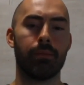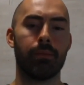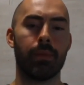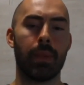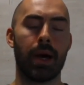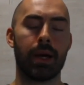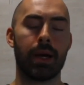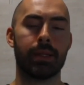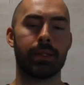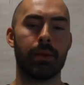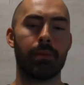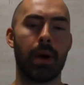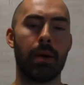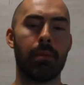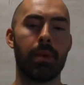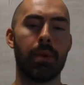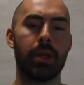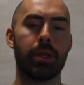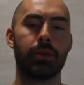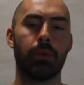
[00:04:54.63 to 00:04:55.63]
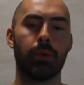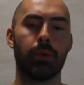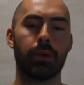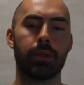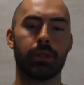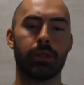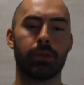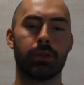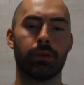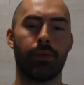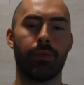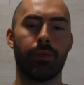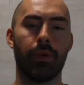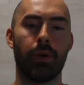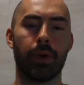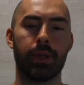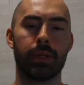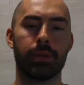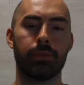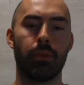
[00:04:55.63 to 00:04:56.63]
I'd say, my mentors to sort of
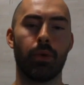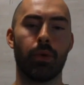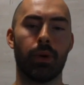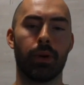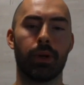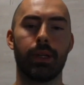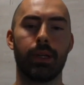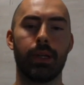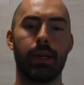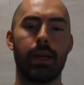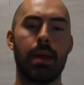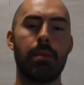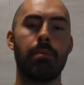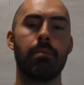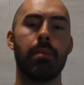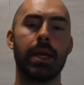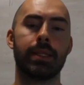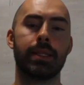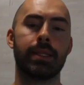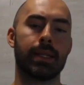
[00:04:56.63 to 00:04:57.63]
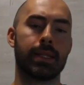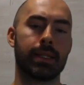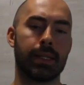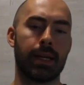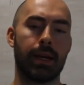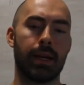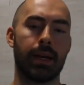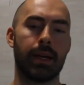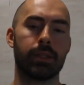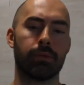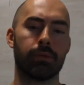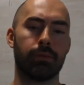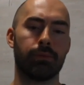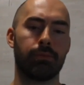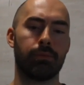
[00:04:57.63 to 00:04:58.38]
focus more in basic science,